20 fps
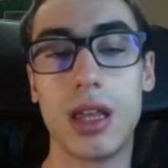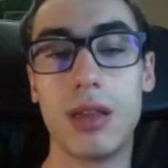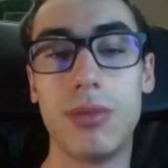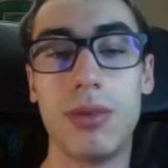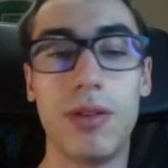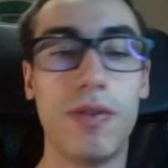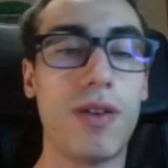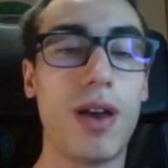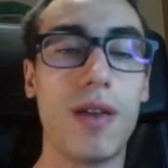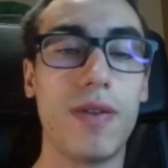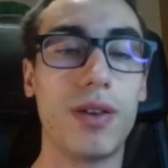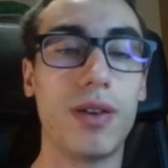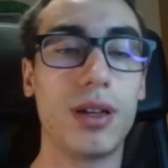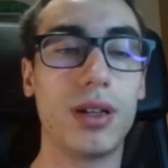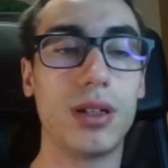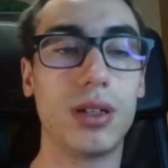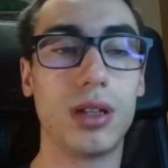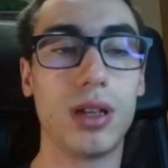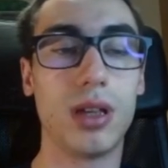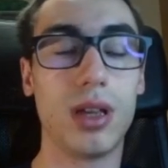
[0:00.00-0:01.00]
and knight b5,
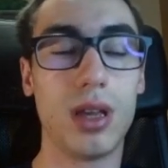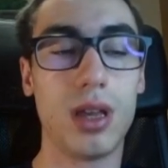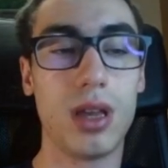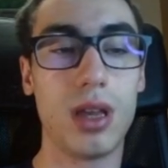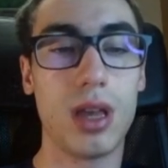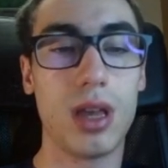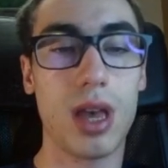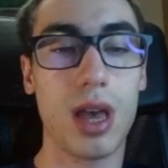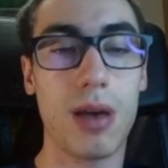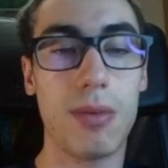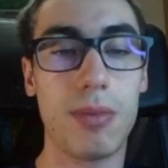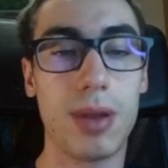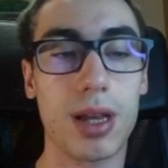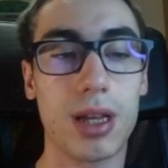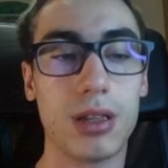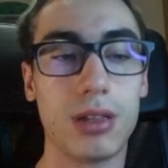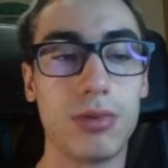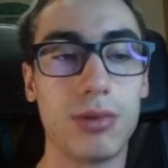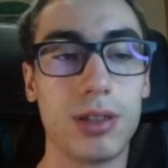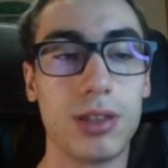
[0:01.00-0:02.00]
and
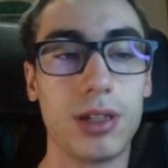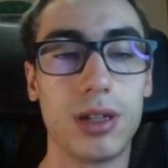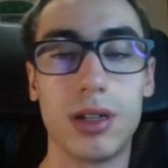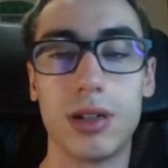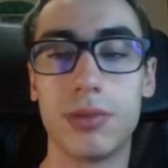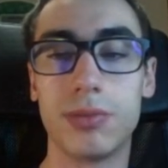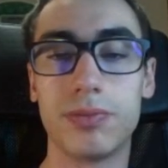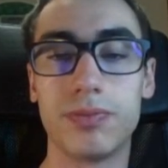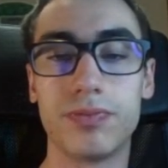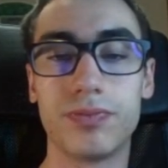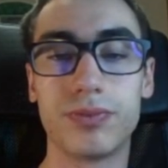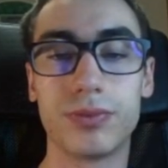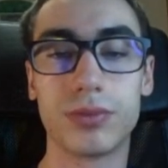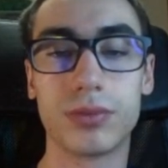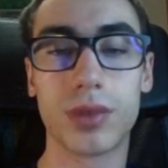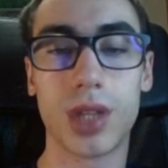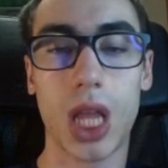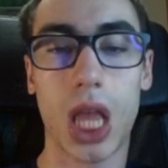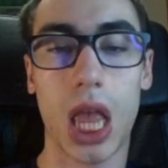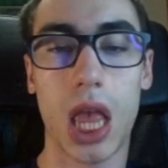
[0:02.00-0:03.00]
black is better.
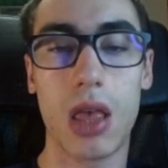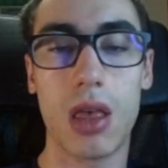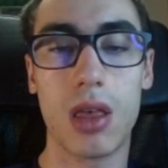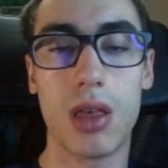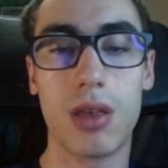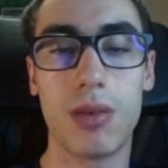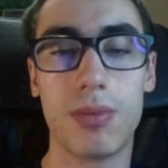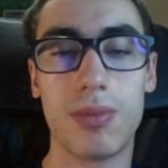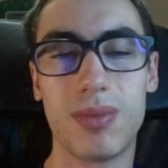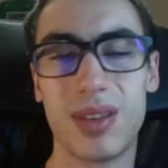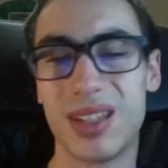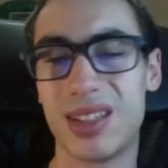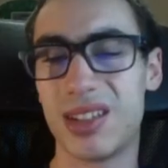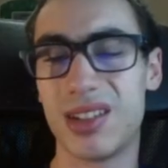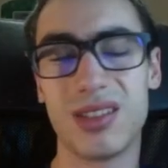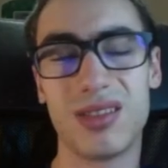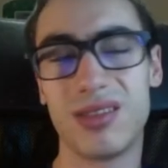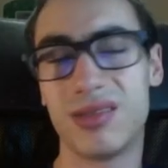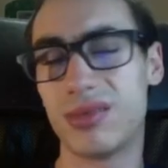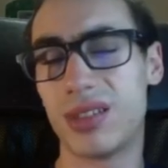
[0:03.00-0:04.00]
But
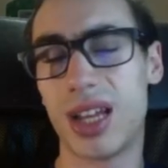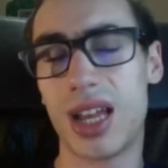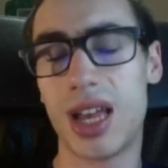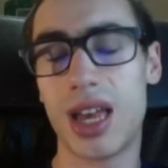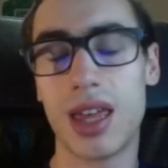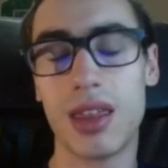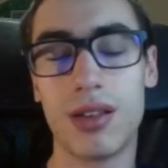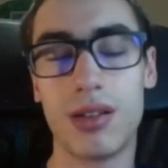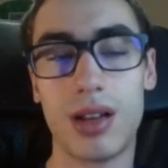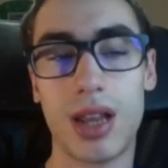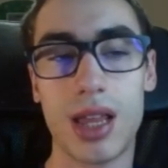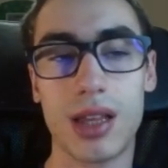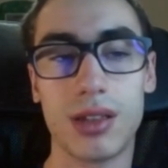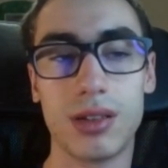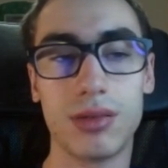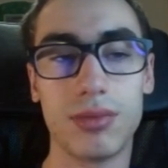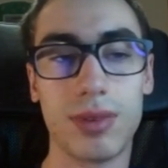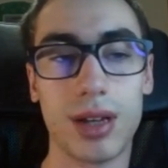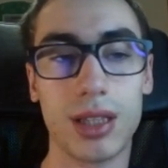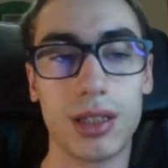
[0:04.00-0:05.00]
so I don't
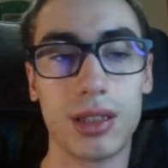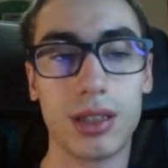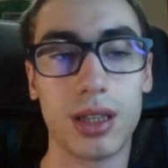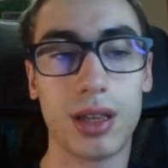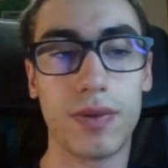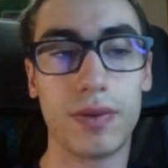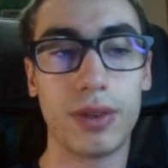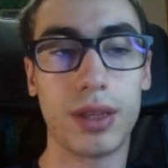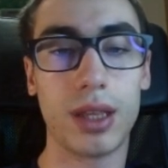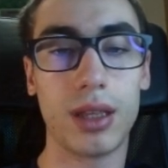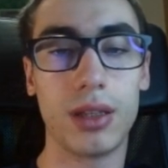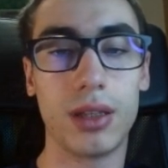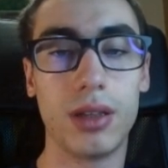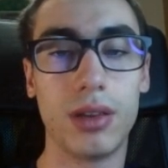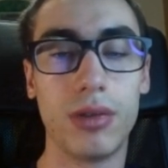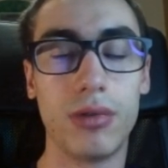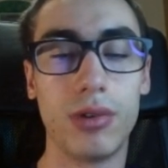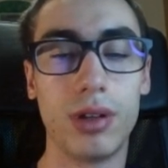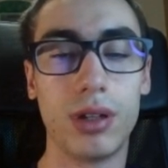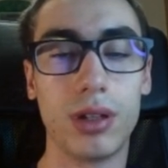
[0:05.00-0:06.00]
like so much f takes
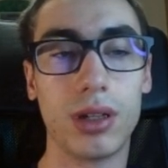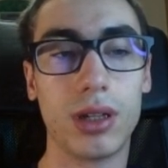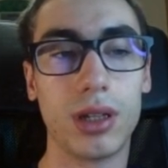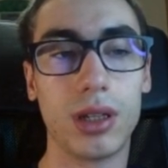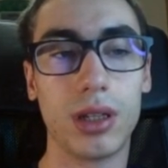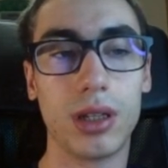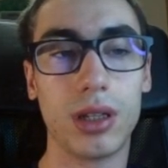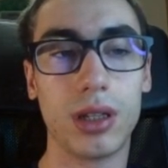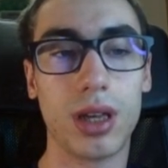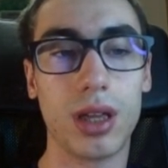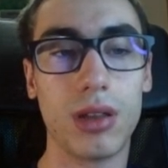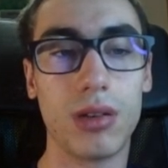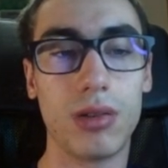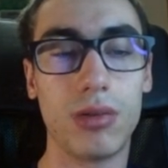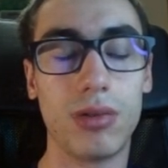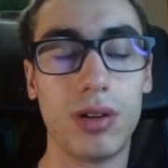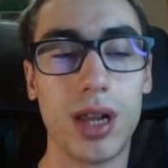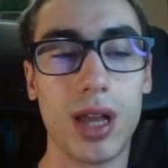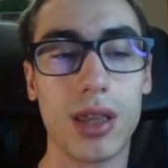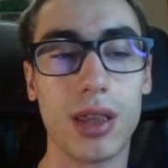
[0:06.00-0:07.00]
g3. I
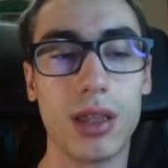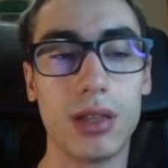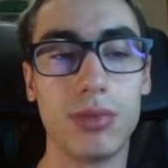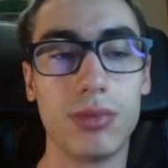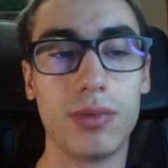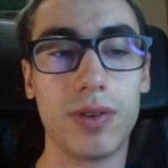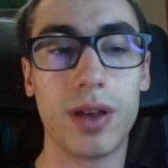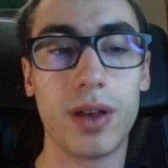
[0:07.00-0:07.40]
don't really like this